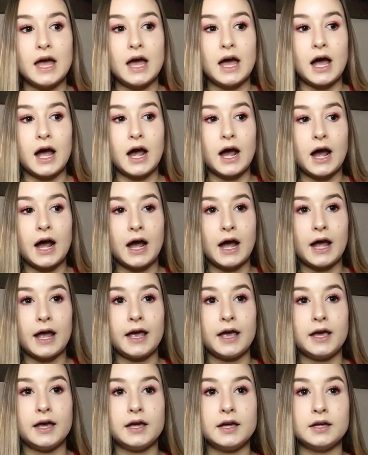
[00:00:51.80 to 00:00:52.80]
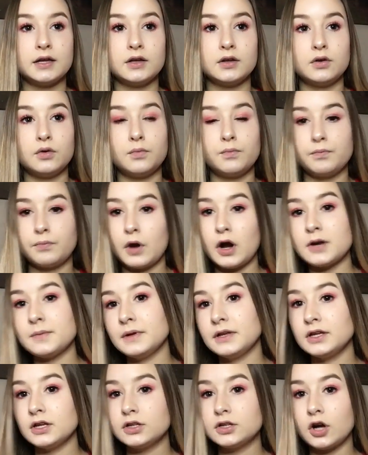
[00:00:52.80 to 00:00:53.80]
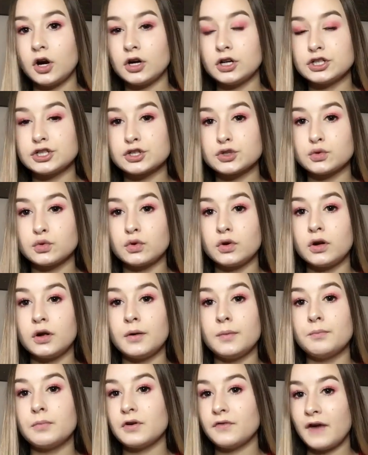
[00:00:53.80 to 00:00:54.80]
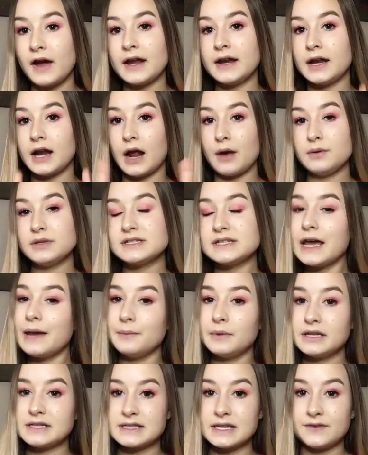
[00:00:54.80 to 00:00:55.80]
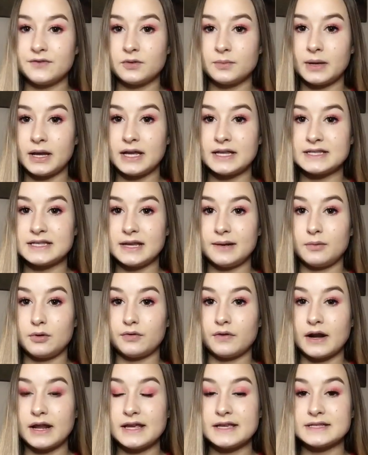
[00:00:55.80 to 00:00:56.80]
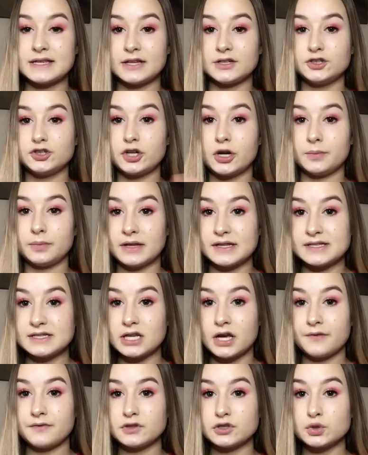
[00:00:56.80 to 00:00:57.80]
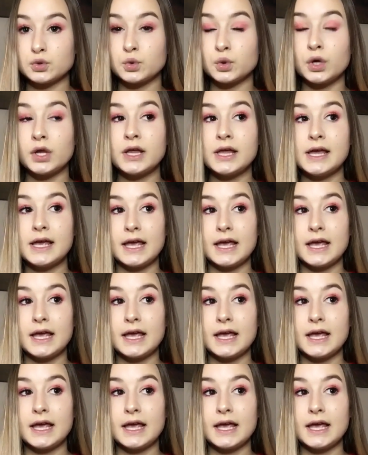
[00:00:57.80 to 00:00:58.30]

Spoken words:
I parked my car at school, provided I was 10 minutes late for my exam already because I had to drop Leslie off at school,